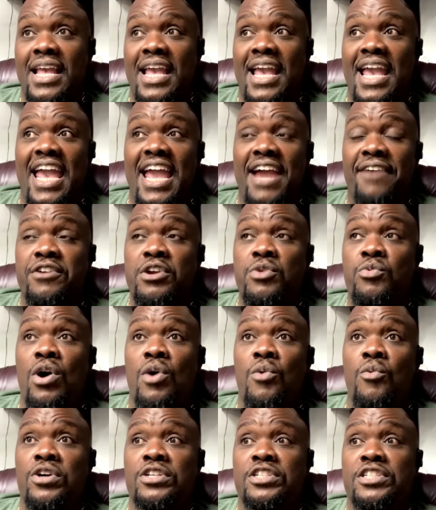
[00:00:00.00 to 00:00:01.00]
Everyone
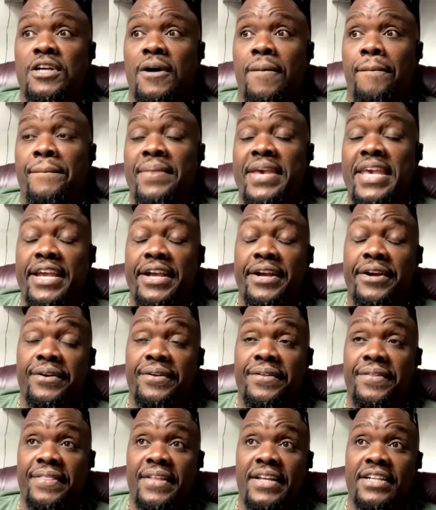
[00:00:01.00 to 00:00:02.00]
wants to appear
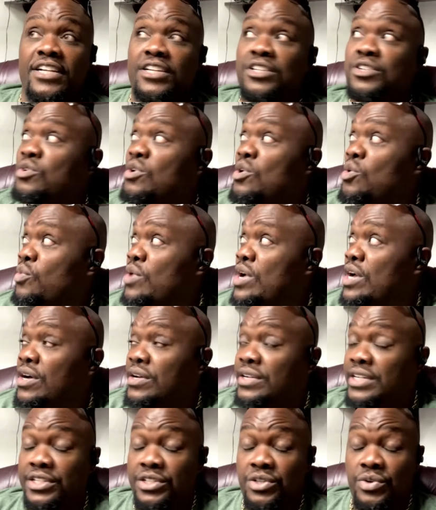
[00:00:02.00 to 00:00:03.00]
that they're doing well,
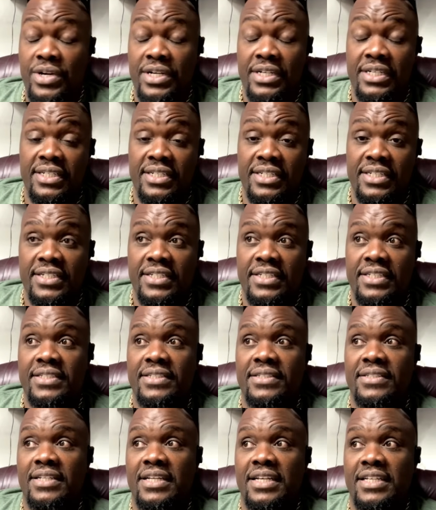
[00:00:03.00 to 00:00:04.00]
they're doing good,
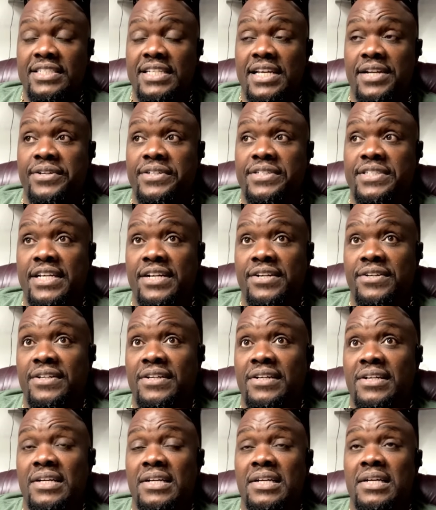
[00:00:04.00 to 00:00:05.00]
et cetera,
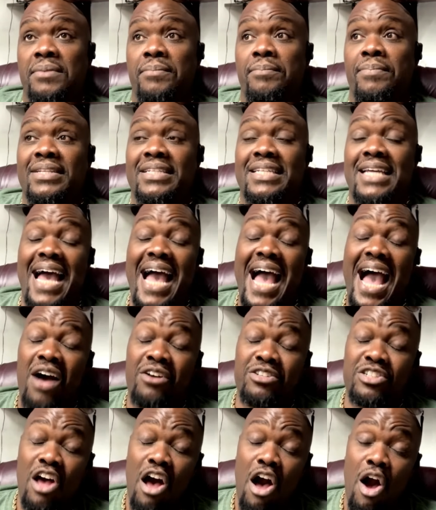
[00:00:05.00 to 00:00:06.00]
but the
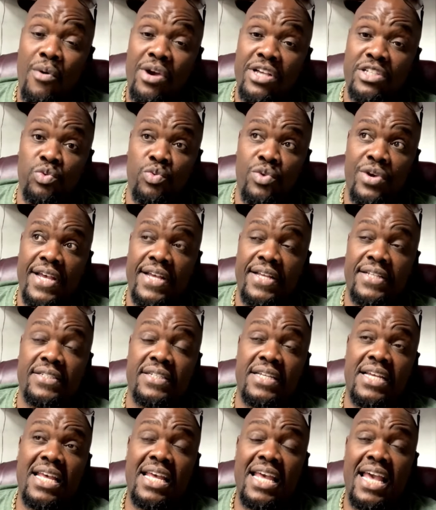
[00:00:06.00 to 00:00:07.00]
house always wins.
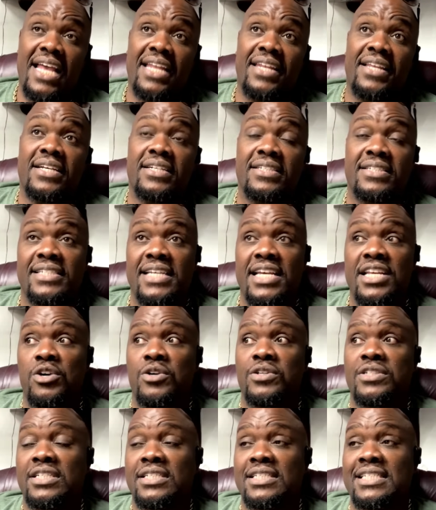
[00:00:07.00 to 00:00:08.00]
The casino
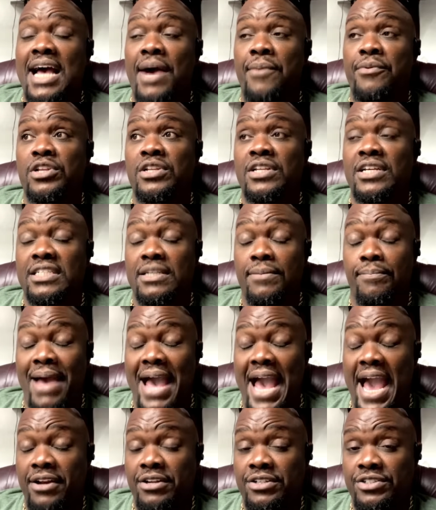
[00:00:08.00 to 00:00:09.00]
is designed, when you look at the
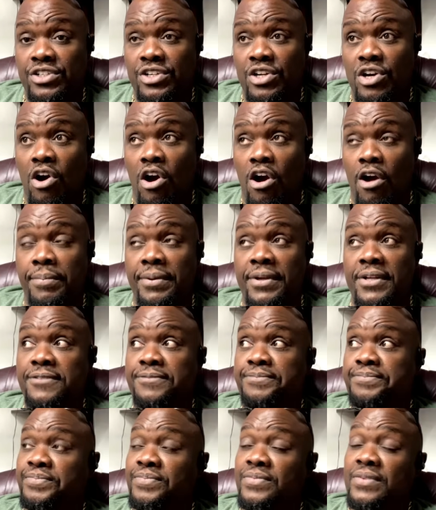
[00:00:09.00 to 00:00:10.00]
patterns of the carpet,
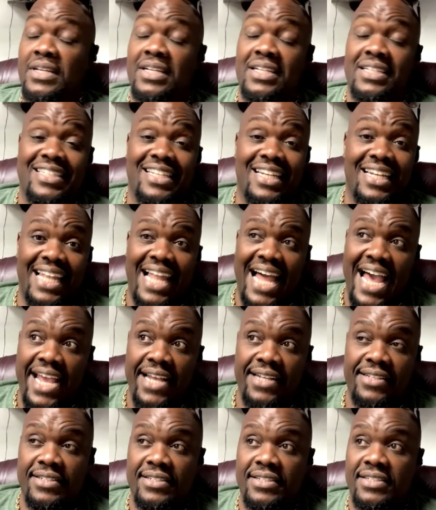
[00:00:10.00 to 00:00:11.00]
the
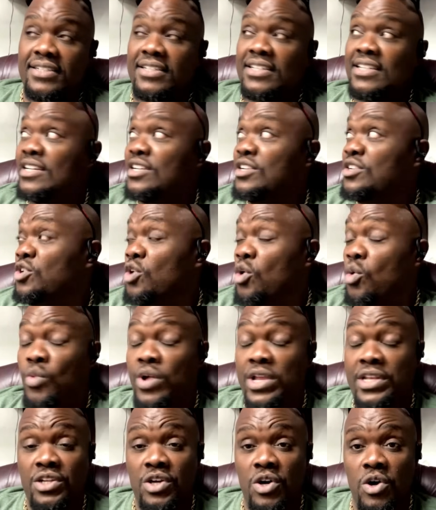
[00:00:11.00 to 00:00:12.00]
lights, no
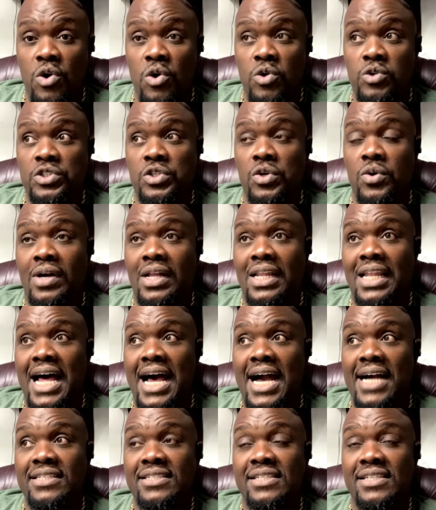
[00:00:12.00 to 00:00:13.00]
windows, no
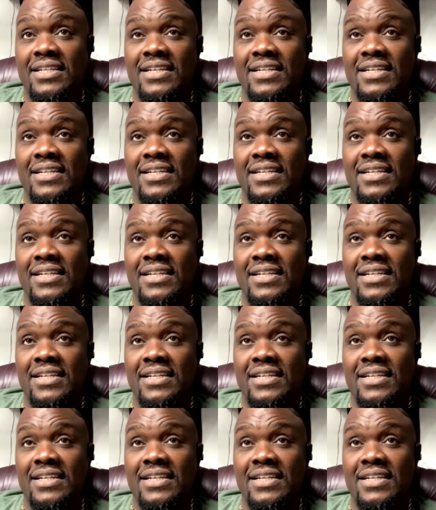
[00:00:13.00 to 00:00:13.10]
clocks.